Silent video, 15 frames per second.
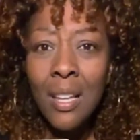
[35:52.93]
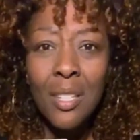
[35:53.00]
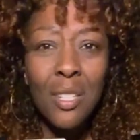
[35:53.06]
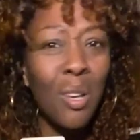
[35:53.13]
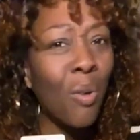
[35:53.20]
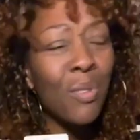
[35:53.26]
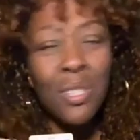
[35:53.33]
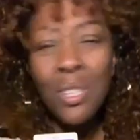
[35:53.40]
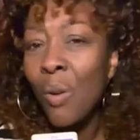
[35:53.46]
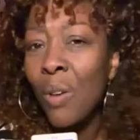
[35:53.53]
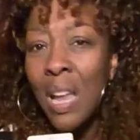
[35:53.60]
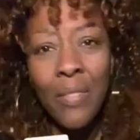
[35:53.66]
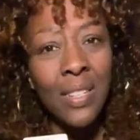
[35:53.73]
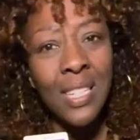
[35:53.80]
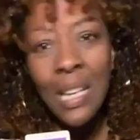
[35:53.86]
Don't
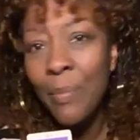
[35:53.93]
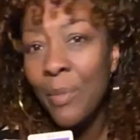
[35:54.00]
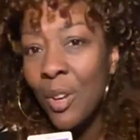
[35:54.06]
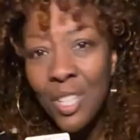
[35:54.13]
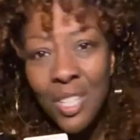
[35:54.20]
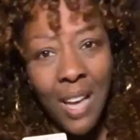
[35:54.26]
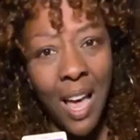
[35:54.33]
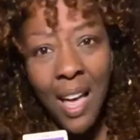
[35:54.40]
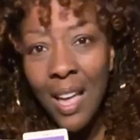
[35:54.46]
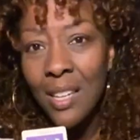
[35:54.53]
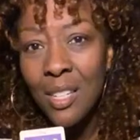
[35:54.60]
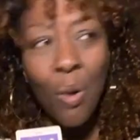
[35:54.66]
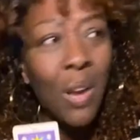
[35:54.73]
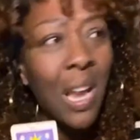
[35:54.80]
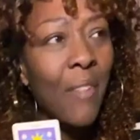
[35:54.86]
ever dim your shine.
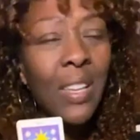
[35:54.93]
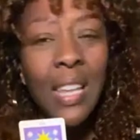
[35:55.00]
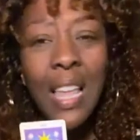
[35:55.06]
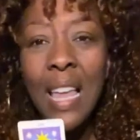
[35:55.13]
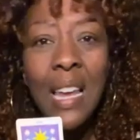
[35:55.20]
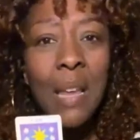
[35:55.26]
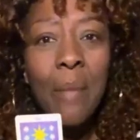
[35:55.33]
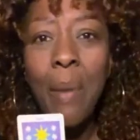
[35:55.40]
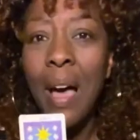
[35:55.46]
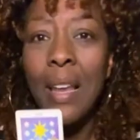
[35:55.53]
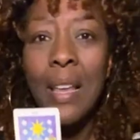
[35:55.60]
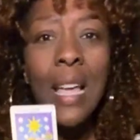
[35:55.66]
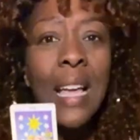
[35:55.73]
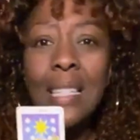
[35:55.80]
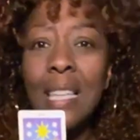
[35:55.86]
Don't ever let anybody
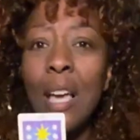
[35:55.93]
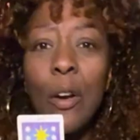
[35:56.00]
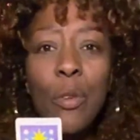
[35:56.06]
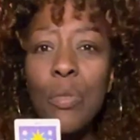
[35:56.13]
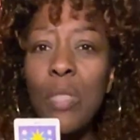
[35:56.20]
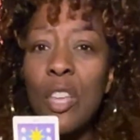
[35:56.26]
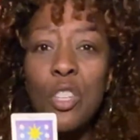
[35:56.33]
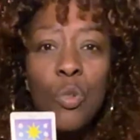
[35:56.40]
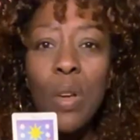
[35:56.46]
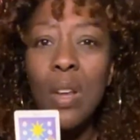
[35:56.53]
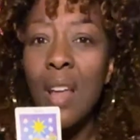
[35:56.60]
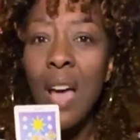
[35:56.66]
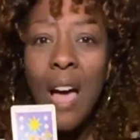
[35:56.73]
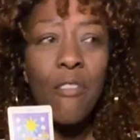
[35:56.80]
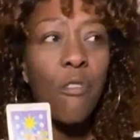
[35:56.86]
tell you that you are
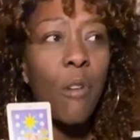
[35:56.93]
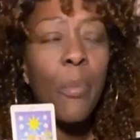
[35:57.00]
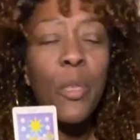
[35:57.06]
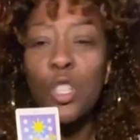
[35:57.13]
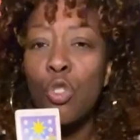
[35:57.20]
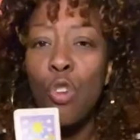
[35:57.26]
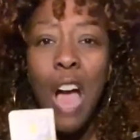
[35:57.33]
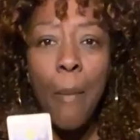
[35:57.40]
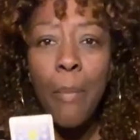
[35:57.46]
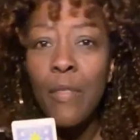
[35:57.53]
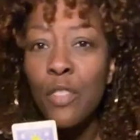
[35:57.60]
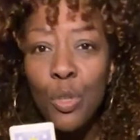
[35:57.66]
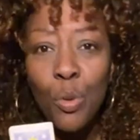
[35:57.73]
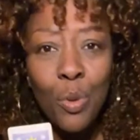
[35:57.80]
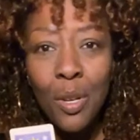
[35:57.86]
not from the tribe of
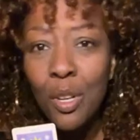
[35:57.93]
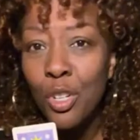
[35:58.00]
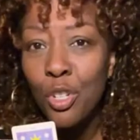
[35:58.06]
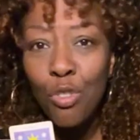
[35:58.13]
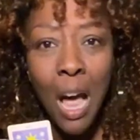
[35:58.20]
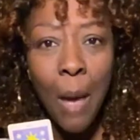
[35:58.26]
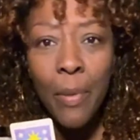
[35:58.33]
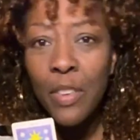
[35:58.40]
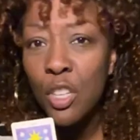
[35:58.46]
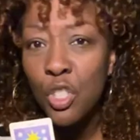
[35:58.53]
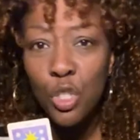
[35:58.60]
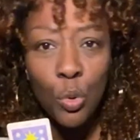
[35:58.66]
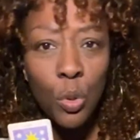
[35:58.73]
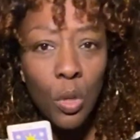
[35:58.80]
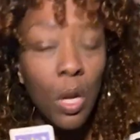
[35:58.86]
Judah, the tribe of
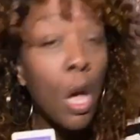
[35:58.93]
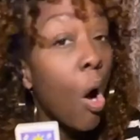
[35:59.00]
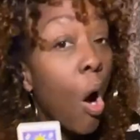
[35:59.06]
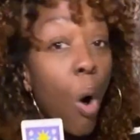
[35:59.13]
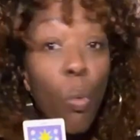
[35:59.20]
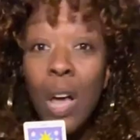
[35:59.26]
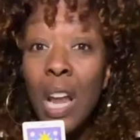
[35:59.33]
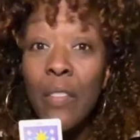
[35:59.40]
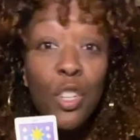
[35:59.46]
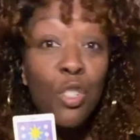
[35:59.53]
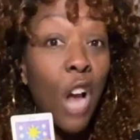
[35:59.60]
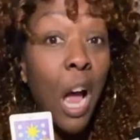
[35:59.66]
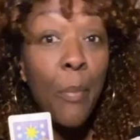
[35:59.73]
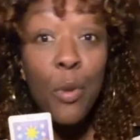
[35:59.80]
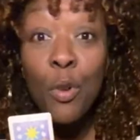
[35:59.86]
Yeshua, or whatever
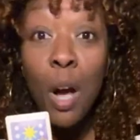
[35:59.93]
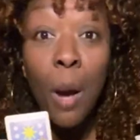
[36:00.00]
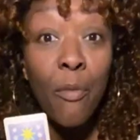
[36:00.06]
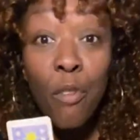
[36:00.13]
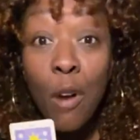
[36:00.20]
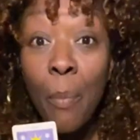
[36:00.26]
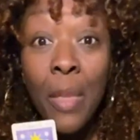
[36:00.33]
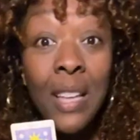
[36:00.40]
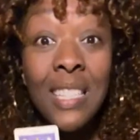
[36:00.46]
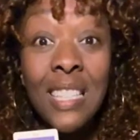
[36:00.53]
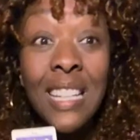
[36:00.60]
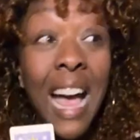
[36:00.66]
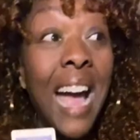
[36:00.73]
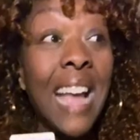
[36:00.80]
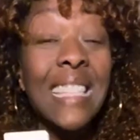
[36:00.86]
tribe you come from that
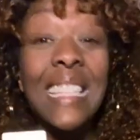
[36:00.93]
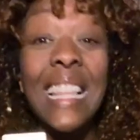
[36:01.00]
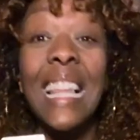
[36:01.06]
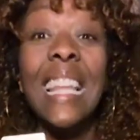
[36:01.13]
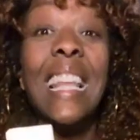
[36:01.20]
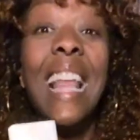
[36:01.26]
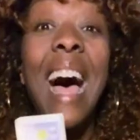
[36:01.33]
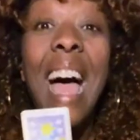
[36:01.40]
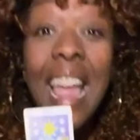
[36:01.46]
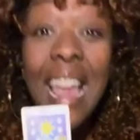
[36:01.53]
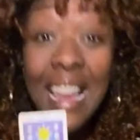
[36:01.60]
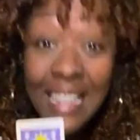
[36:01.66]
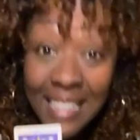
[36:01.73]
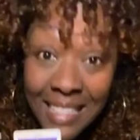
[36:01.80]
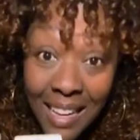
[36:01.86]
shines the
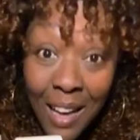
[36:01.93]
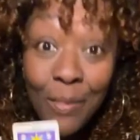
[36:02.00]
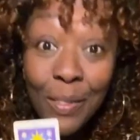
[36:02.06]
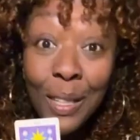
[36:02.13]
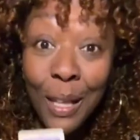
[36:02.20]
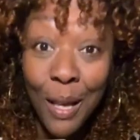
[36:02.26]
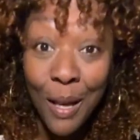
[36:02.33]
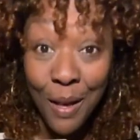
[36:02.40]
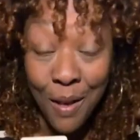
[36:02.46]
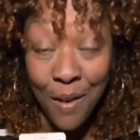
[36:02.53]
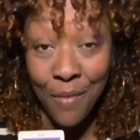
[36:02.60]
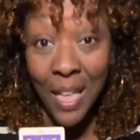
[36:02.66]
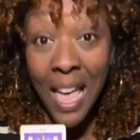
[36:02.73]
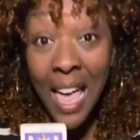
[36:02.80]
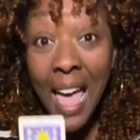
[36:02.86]
light of love
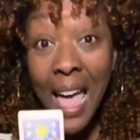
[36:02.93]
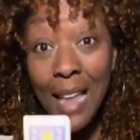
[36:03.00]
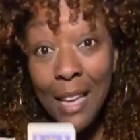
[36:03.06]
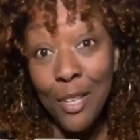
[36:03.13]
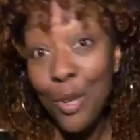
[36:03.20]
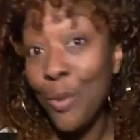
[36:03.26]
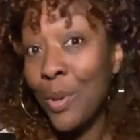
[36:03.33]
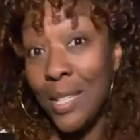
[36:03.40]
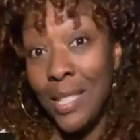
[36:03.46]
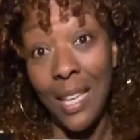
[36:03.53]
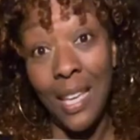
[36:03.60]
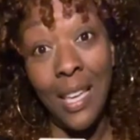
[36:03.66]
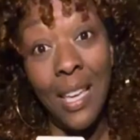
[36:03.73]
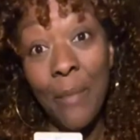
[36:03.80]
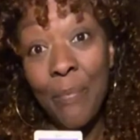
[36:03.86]
and
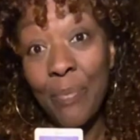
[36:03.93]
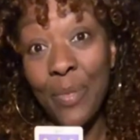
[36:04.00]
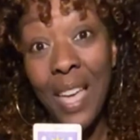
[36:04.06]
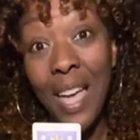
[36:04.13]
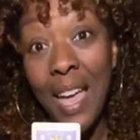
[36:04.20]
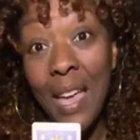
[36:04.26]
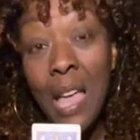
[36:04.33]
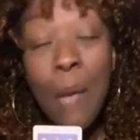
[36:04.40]
unity. Okay?